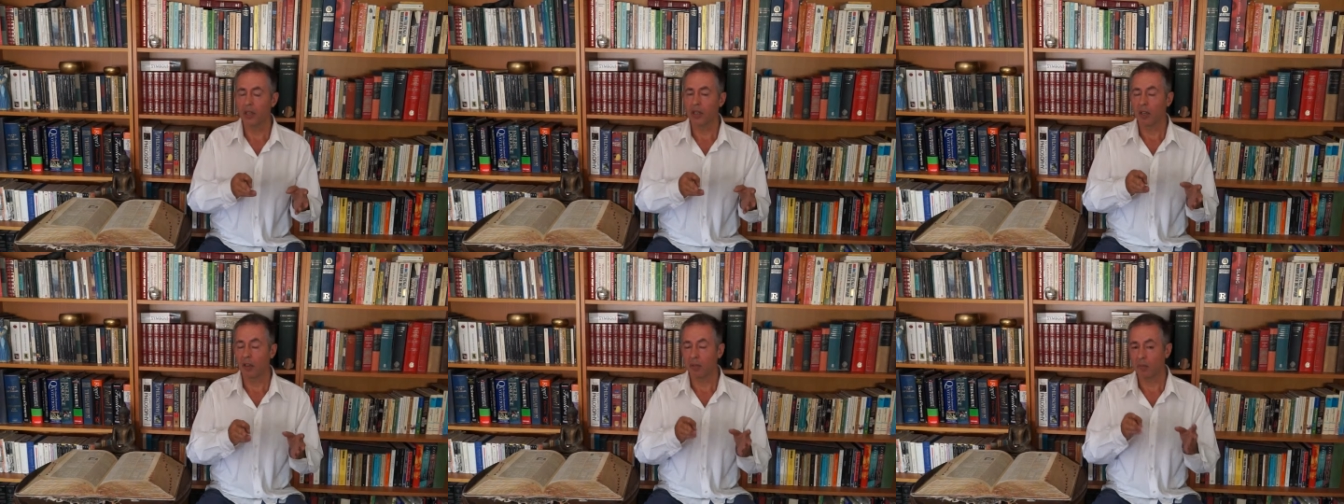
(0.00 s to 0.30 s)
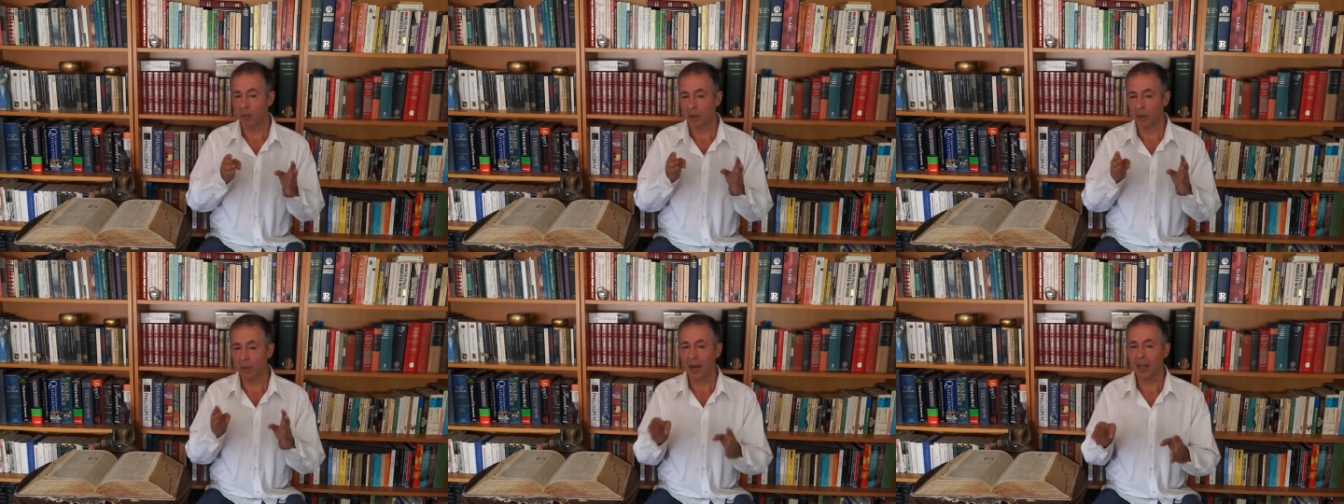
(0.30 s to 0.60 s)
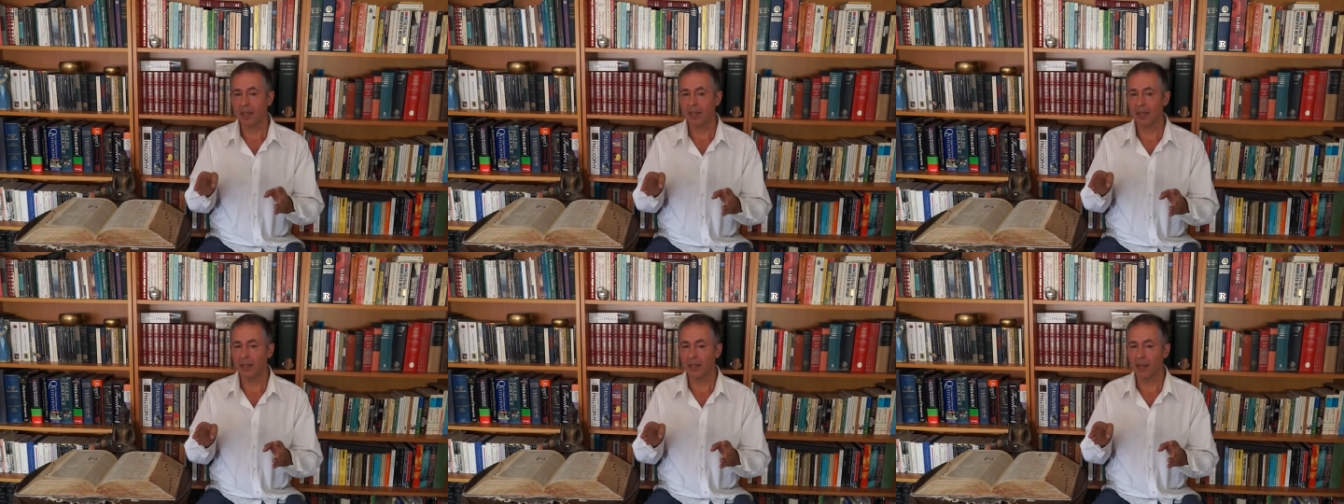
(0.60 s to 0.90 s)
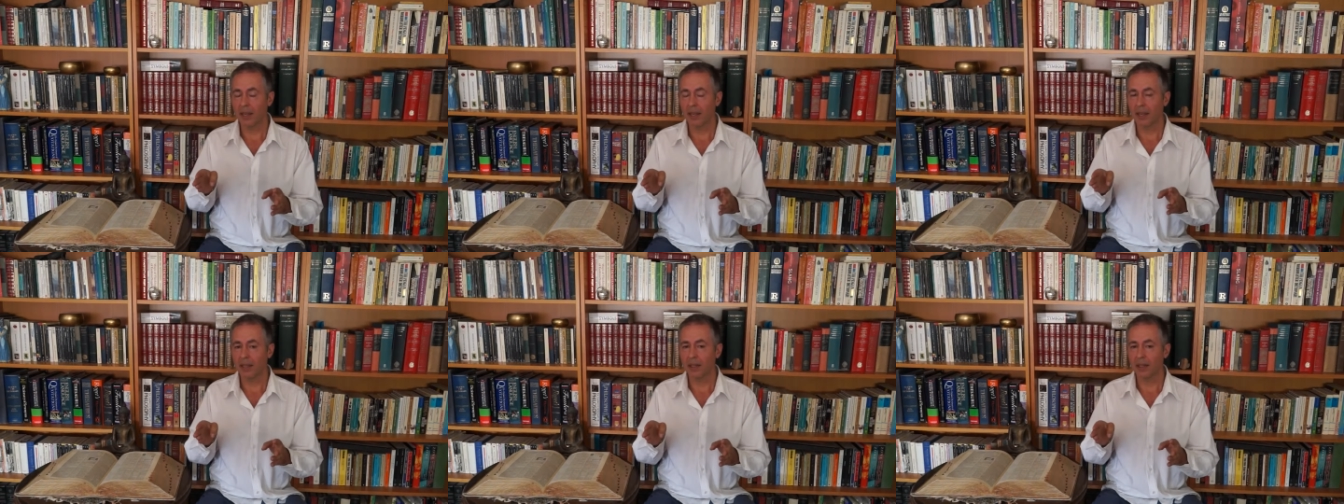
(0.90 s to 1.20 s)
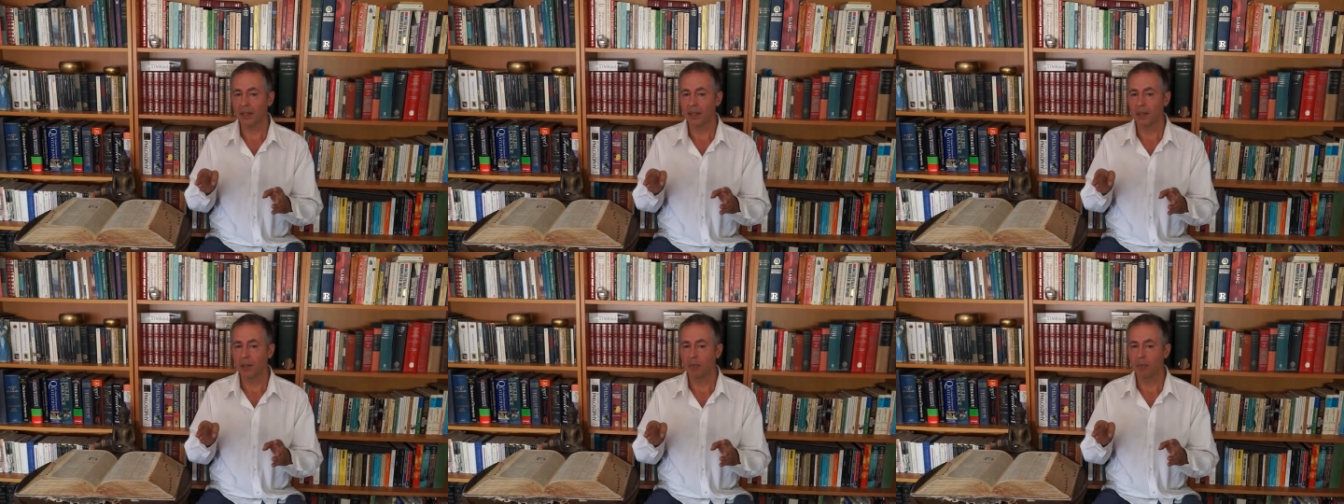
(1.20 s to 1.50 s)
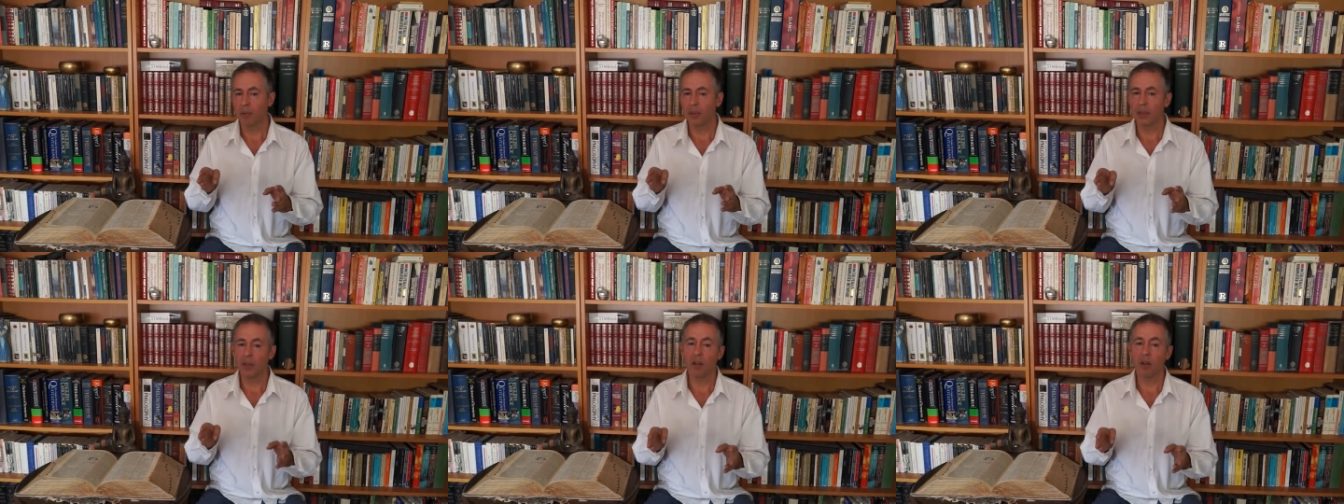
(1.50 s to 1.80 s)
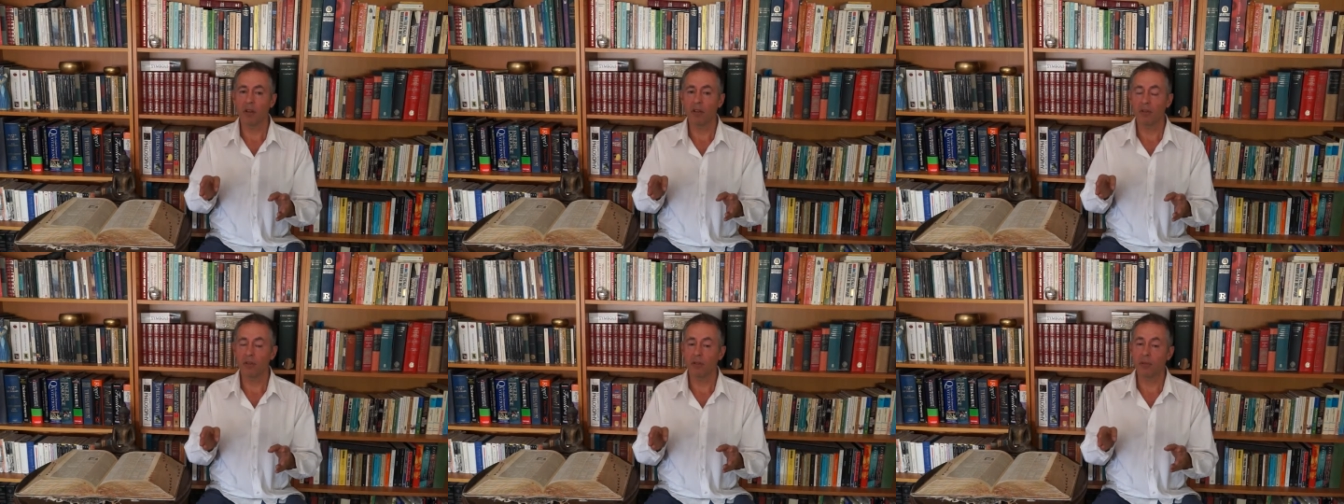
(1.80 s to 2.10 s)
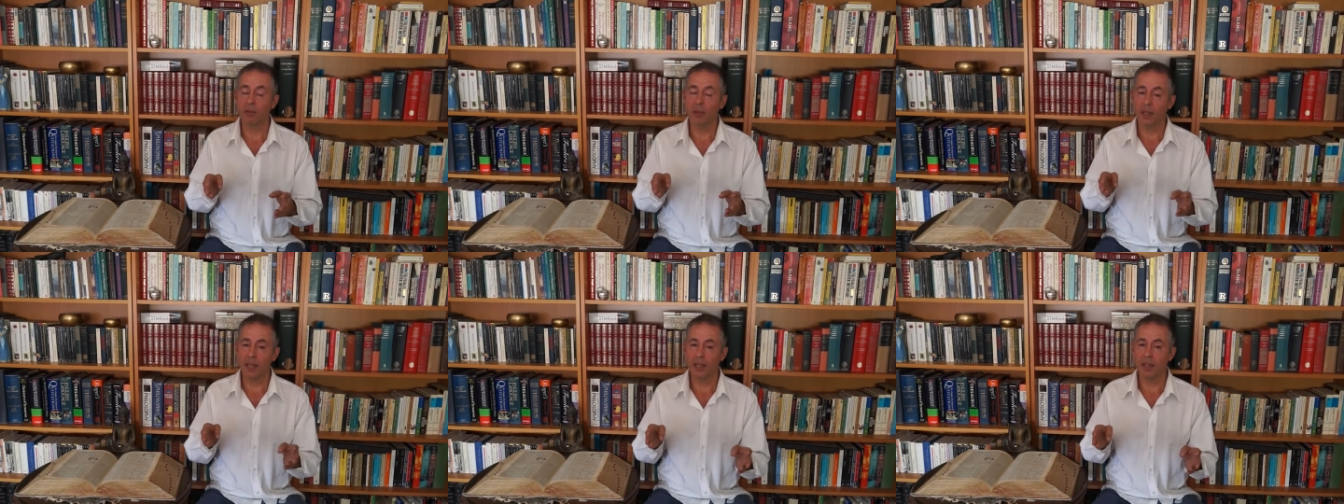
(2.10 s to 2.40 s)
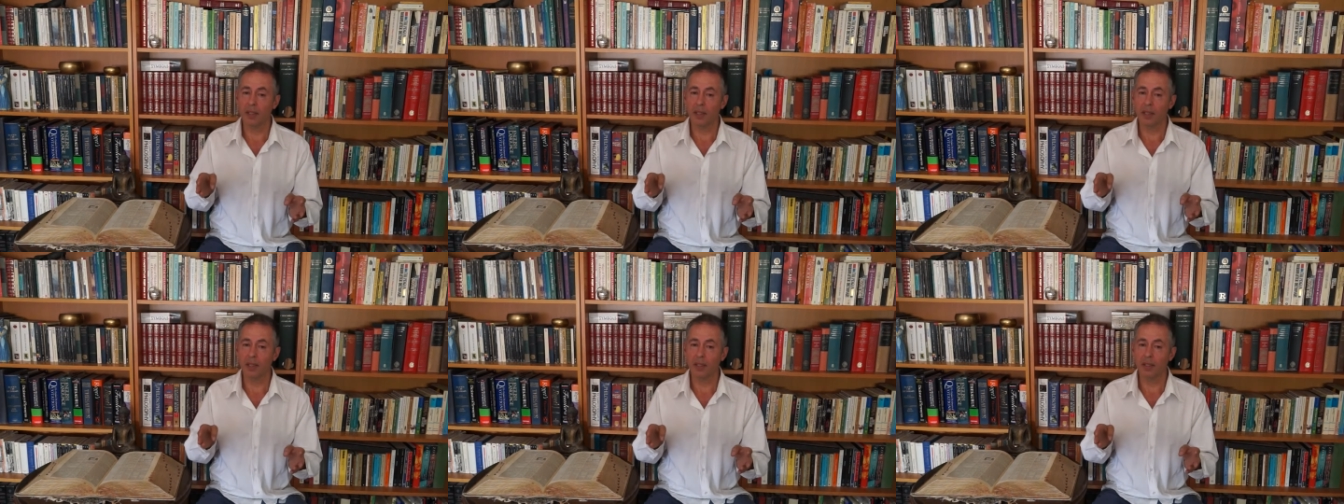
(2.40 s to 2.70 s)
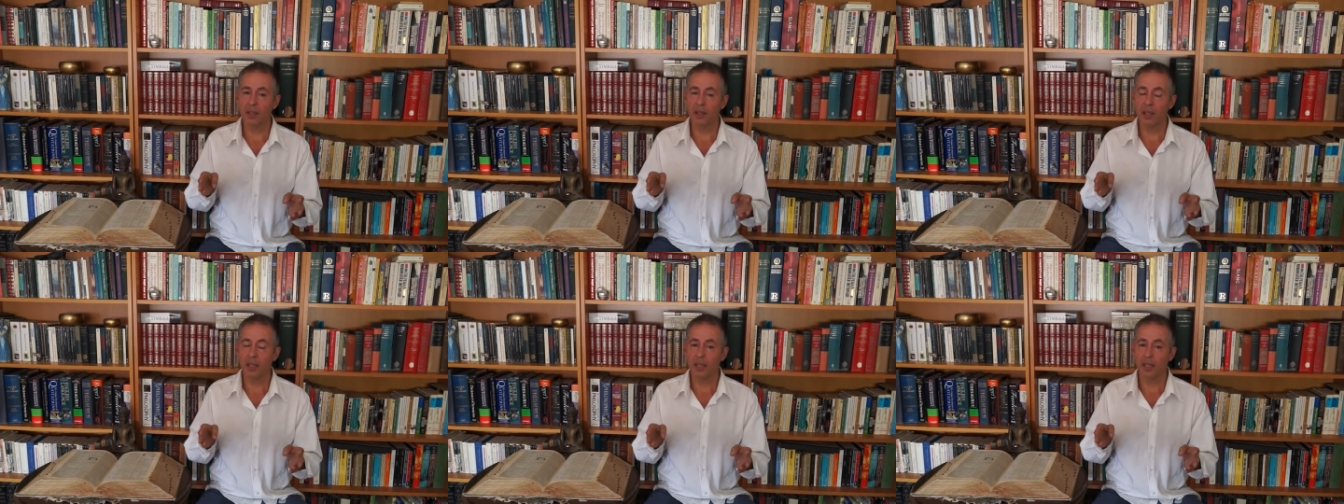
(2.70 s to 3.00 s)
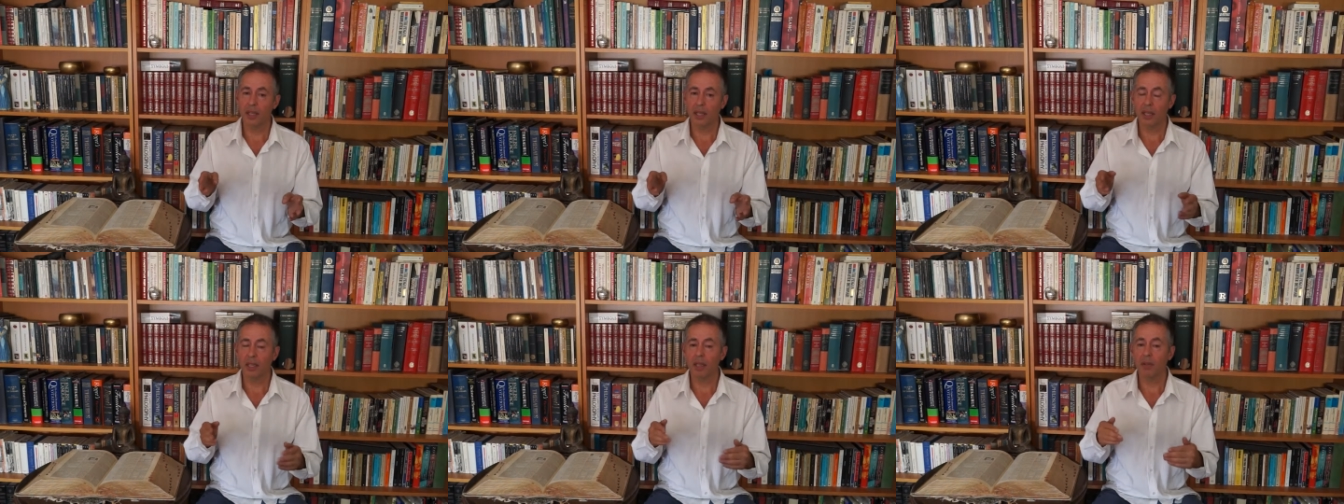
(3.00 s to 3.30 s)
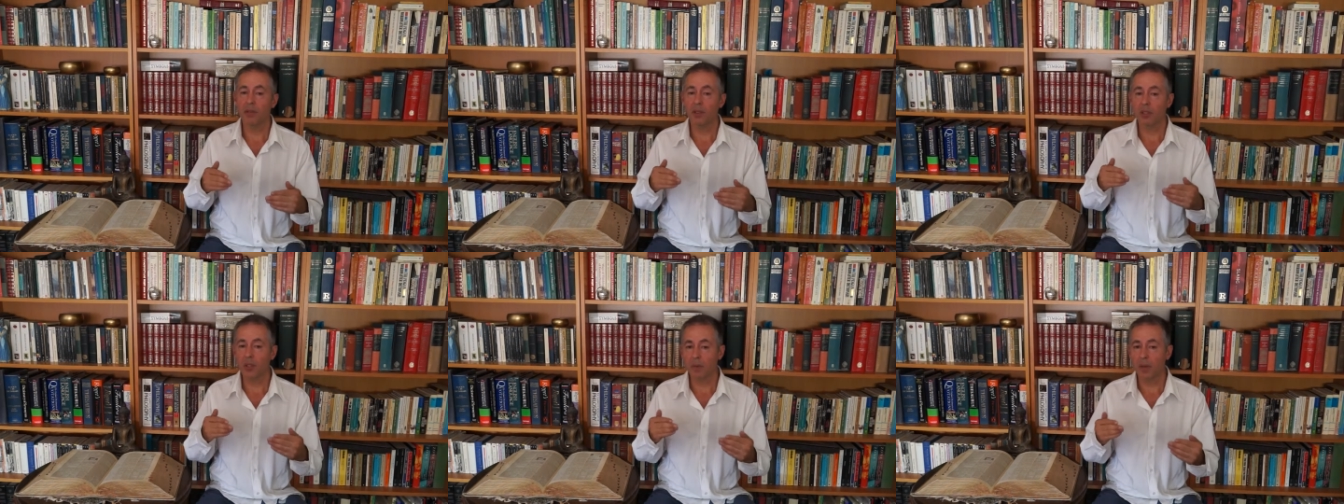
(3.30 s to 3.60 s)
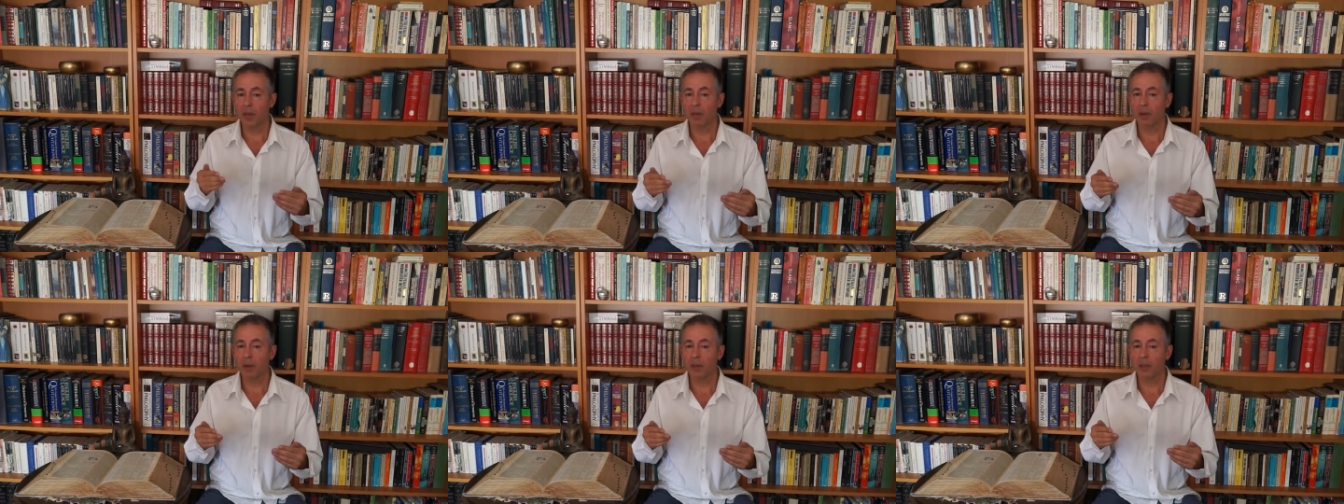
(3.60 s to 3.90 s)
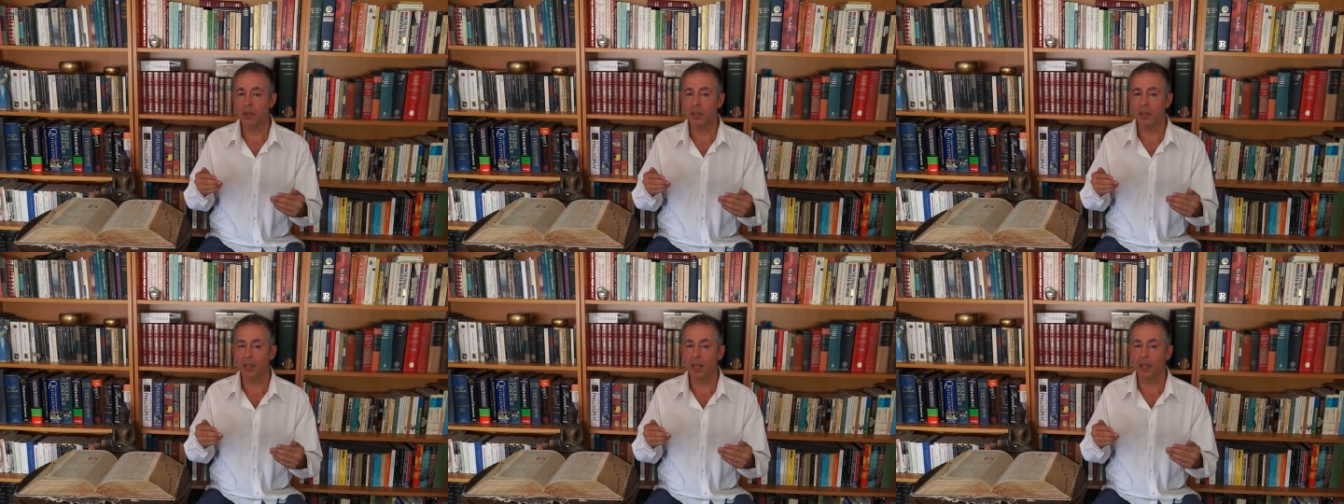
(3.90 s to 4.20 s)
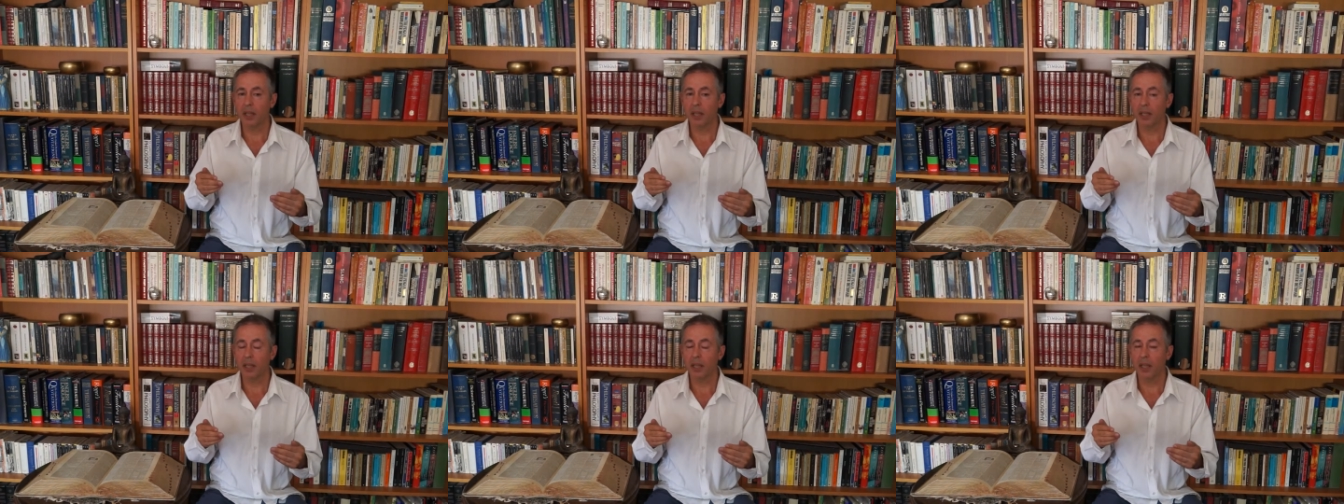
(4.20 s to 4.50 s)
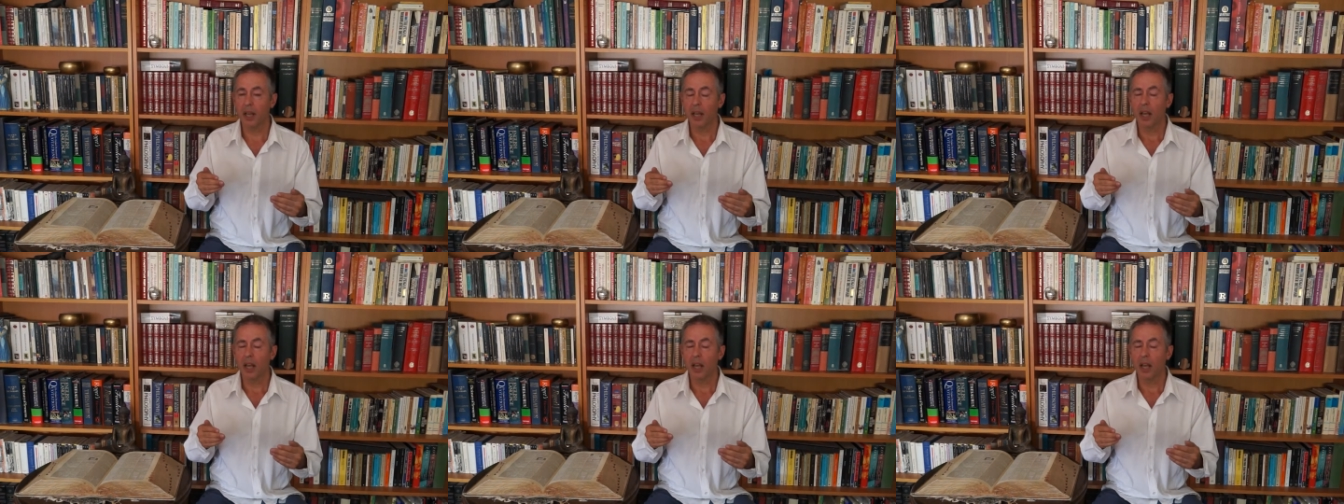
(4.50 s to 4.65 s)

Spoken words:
of procrastinating, putting off through laziness, it gives us a better understanding.